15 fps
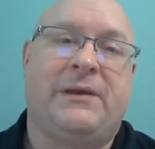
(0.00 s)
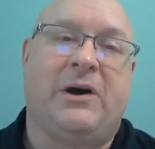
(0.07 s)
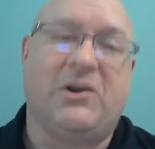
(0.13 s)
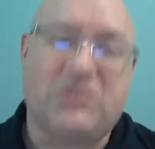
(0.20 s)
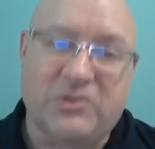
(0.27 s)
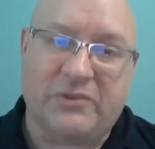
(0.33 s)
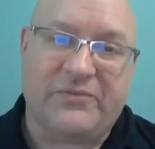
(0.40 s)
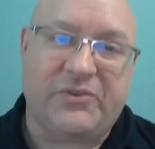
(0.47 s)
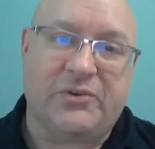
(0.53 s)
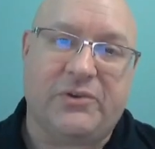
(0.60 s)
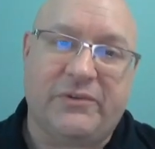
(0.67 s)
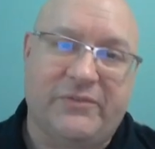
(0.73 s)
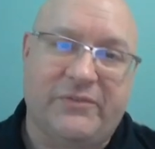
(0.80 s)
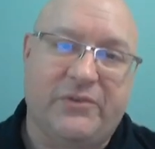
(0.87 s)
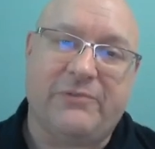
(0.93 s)
Also, if
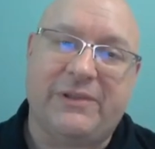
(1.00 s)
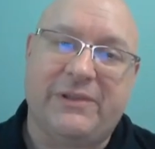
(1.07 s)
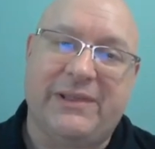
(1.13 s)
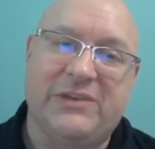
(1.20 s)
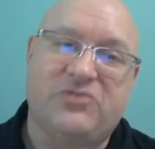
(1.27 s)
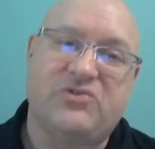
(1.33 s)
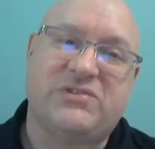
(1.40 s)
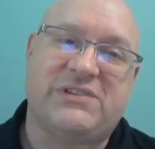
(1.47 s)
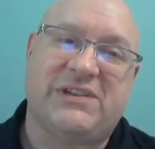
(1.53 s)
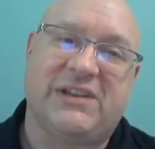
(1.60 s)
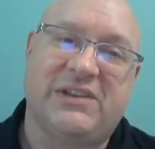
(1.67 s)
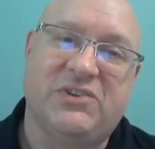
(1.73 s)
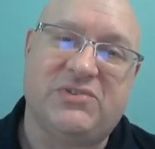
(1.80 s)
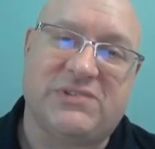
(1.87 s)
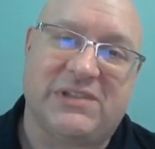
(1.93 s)
you're really interested
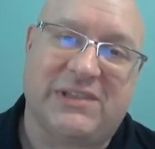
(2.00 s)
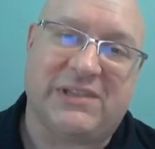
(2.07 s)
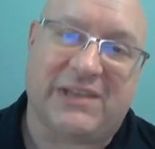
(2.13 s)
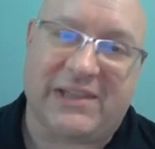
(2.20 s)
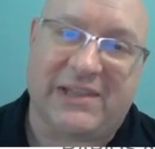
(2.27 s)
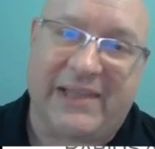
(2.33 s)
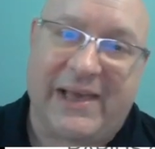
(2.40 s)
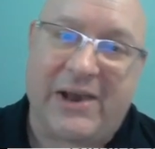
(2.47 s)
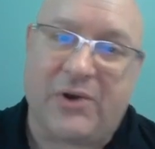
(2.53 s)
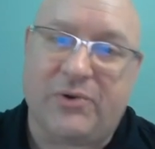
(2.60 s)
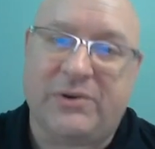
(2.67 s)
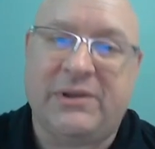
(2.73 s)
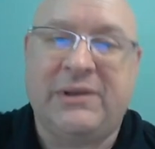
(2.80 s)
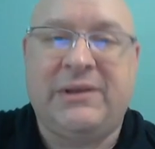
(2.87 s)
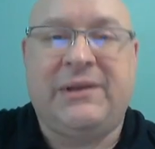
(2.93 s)
in using the
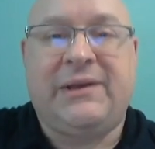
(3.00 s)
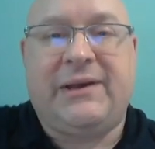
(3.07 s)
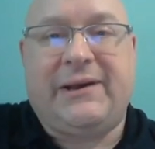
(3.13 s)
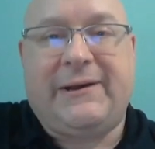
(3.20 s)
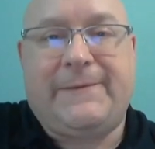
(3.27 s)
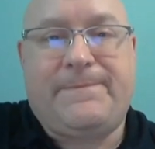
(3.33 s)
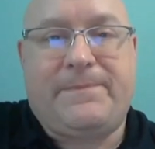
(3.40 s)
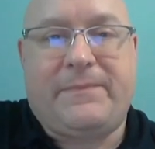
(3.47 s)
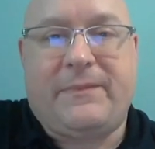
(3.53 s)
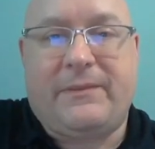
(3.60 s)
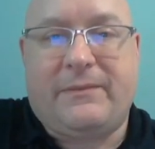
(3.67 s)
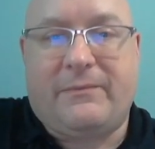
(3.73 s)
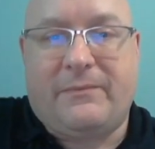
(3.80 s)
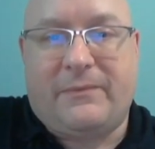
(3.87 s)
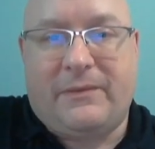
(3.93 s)
cloud,
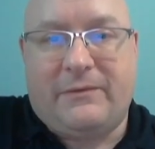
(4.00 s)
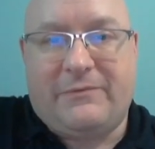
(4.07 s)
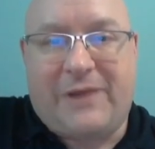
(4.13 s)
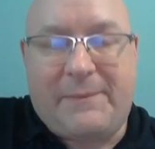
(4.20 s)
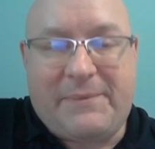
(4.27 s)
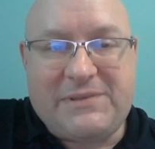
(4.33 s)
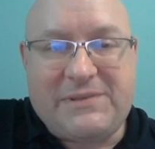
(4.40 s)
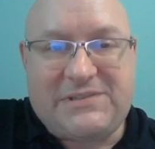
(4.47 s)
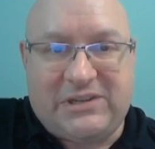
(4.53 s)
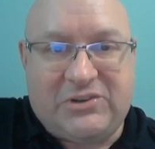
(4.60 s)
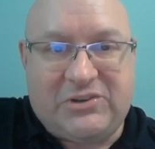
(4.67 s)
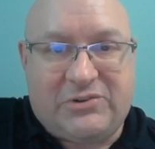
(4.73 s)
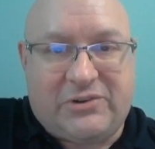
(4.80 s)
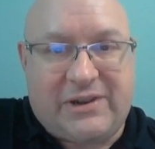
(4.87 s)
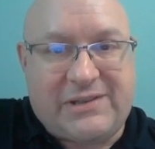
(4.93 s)
Rapids
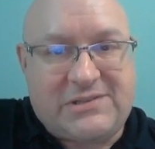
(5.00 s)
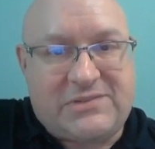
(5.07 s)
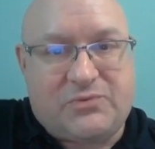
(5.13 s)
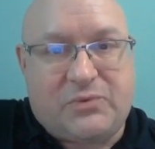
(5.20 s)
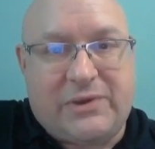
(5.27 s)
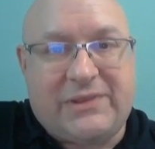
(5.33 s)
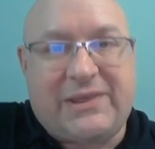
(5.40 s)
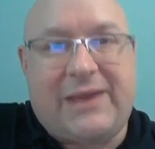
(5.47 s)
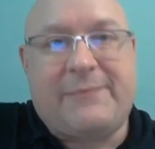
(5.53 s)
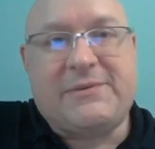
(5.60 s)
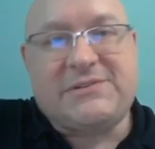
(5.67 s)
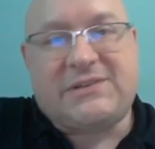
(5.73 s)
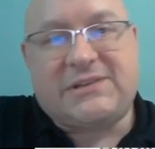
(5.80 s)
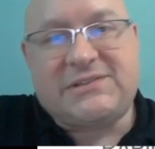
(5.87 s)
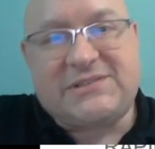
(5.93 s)
integrates with
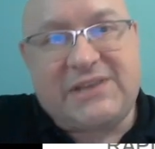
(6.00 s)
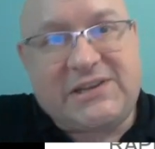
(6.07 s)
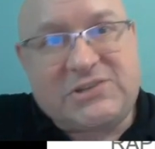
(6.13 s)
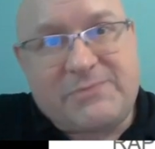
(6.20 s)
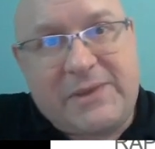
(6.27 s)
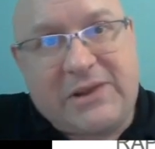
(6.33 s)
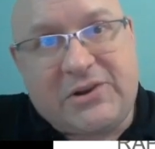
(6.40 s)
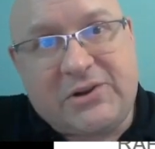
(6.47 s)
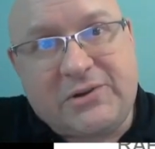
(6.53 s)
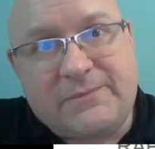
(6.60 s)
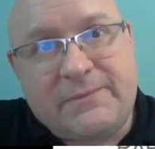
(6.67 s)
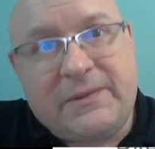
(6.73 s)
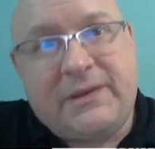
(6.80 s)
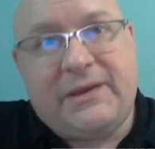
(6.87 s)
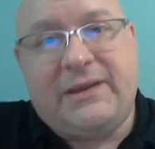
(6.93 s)
Amazon
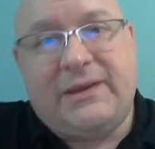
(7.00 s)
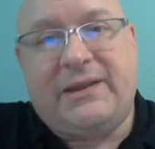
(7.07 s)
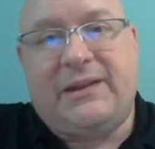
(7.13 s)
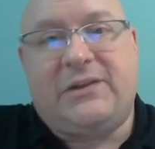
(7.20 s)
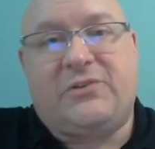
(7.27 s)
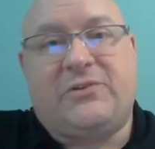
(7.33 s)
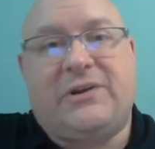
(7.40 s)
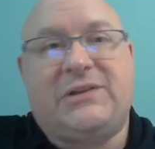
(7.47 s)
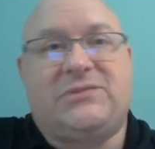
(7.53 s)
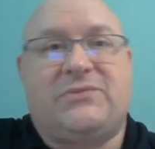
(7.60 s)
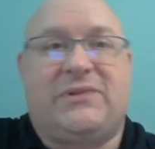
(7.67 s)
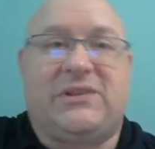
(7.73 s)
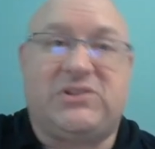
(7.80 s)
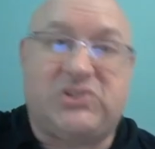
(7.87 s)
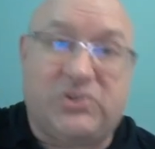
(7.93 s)
SageMaker. It integrates
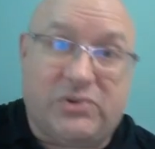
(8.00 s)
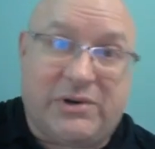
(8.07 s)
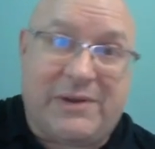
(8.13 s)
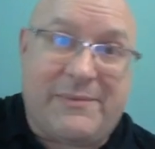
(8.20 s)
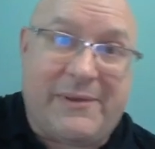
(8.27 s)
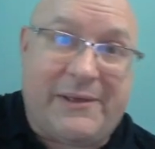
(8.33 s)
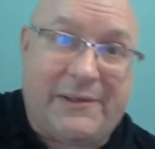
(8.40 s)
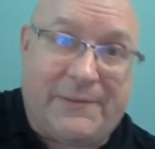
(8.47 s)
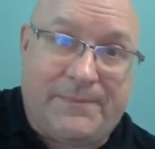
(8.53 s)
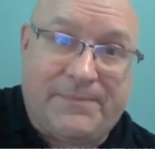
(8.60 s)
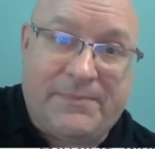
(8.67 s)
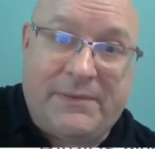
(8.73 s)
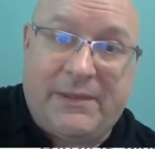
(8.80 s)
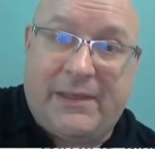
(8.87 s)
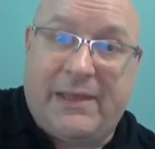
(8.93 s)
with Azure ML
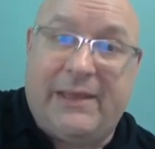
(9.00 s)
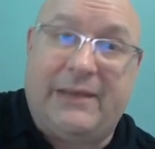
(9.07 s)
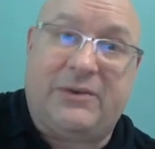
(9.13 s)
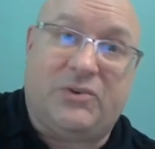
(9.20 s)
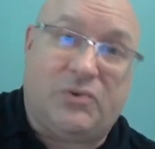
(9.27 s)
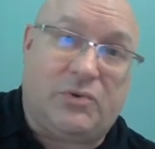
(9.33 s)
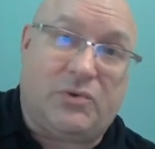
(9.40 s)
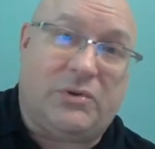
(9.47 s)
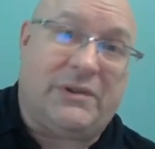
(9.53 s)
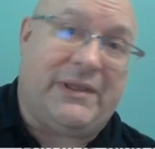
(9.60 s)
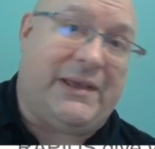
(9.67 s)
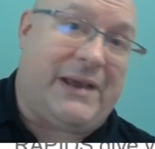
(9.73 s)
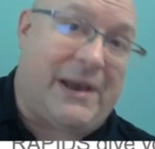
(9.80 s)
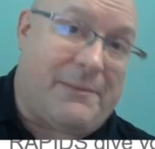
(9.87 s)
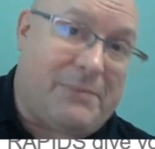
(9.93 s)
and Google
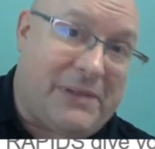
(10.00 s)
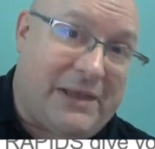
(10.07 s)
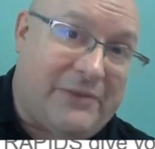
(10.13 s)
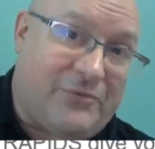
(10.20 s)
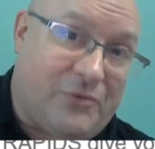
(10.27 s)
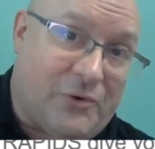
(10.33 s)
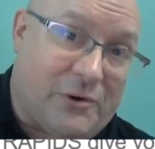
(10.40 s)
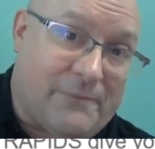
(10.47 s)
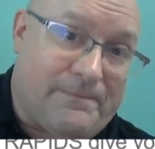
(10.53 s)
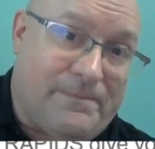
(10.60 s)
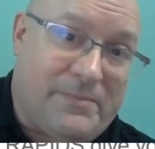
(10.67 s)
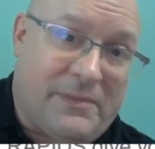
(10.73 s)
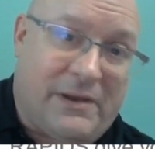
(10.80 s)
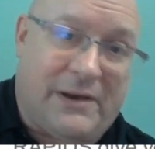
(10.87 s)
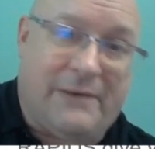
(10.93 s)
AI Platform.
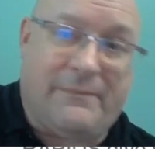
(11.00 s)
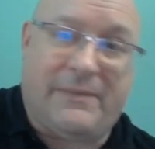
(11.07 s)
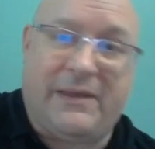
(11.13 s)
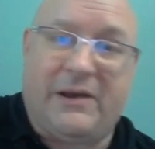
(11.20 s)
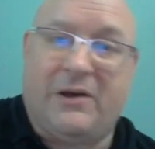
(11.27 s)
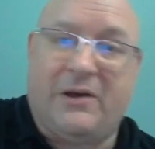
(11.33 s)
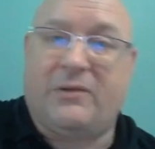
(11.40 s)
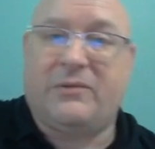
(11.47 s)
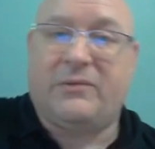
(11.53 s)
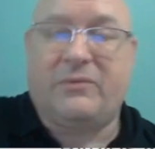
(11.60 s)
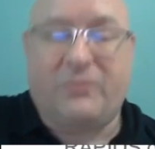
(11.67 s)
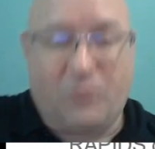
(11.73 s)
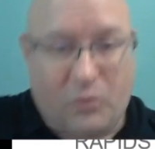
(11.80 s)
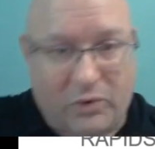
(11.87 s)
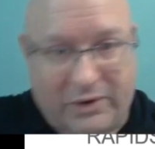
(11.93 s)
They all
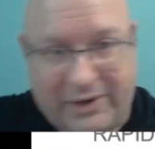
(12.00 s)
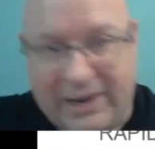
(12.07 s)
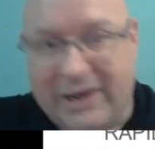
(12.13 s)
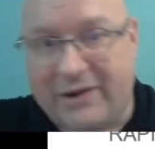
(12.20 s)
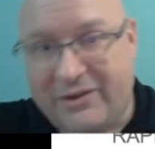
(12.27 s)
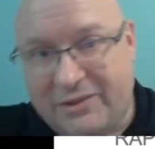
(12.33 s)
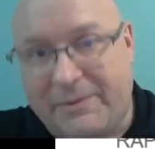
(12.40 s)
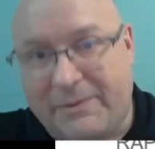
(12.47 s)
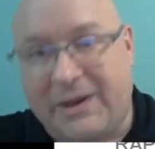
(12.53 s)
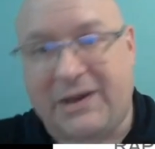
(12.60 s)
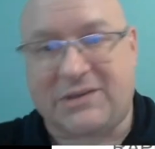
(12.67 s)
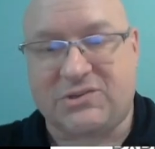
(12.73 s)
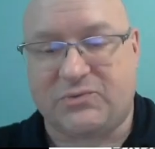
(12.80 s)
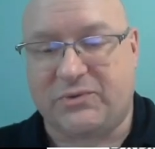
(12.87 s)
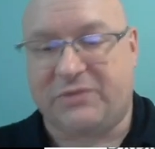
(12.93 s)
work out of the
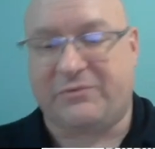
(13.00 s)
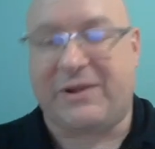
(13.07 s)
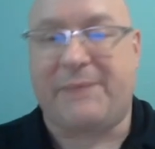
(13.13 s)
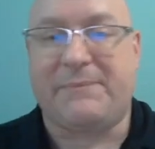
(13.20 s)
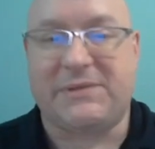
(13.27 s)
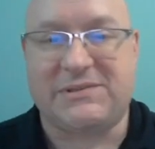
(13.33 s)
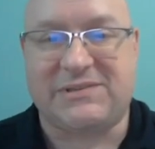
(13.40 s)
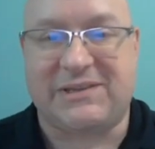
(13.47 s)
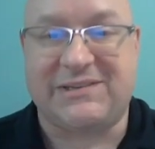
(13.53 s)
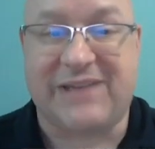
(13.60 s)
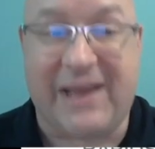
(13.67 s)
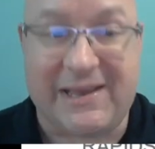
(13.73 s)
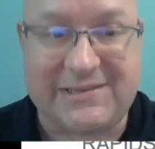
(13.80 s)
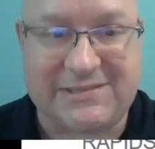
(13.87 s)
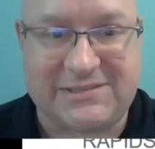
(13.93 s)
box with Rapids and
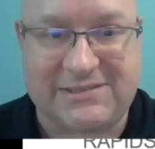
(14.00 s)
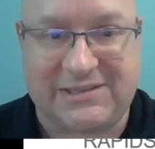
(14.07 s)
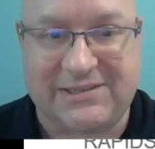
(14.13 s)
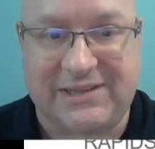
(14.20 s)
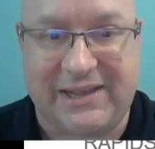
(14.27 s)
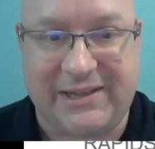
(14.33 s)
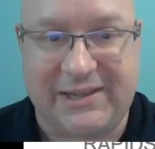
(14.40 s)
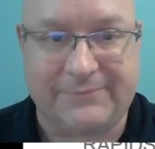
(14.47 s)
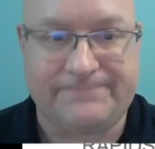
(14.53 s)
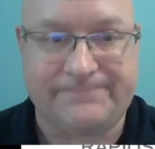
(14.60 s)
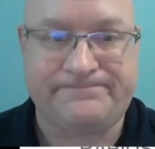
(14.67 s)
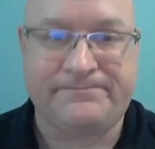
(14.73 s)
Dask today.